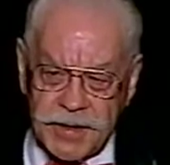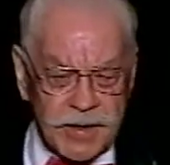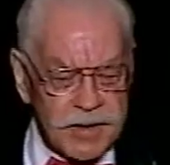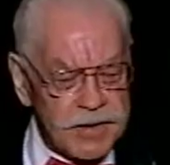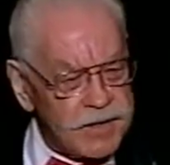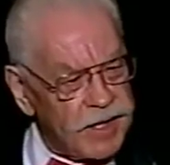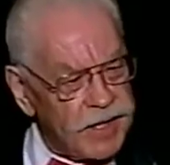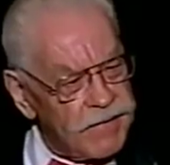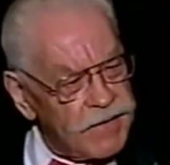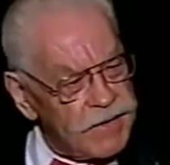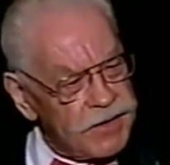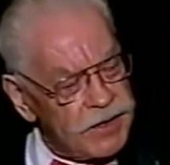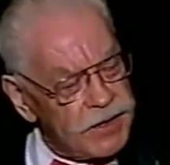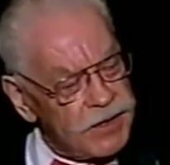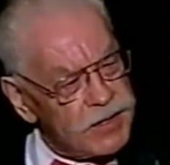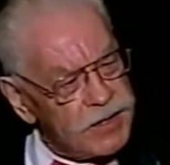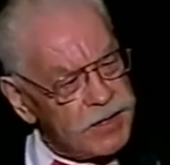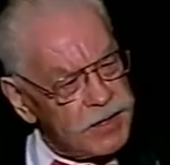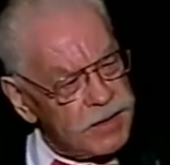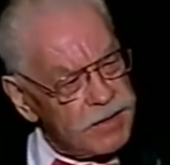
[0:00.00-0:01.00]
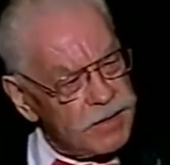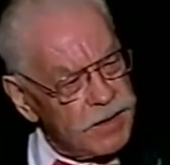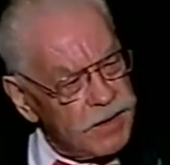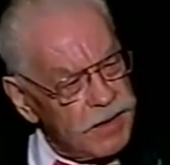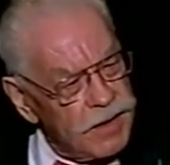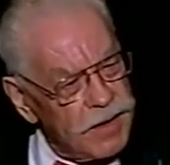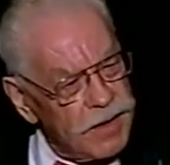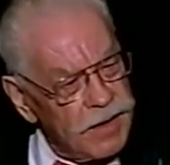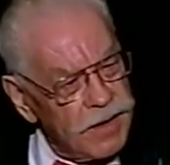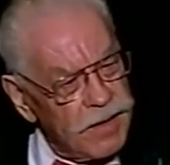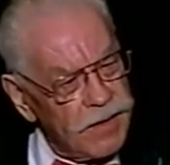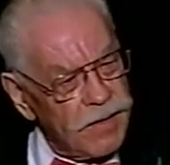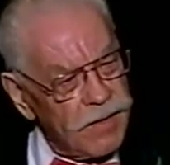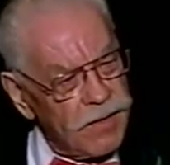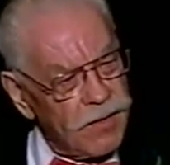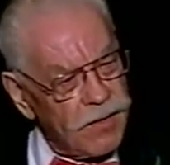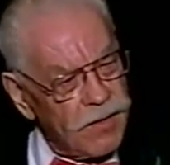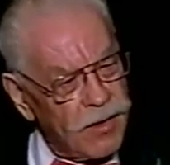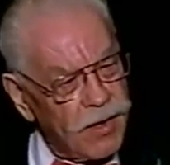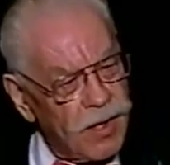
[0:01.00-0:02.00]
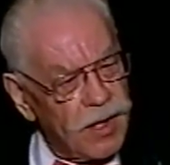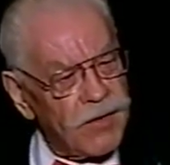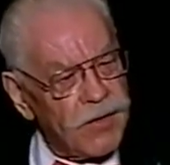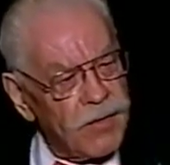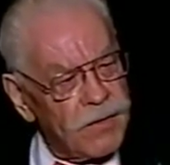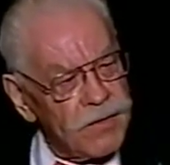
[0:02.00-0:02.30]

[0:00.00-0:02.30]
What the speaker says: Gicewiczes, all of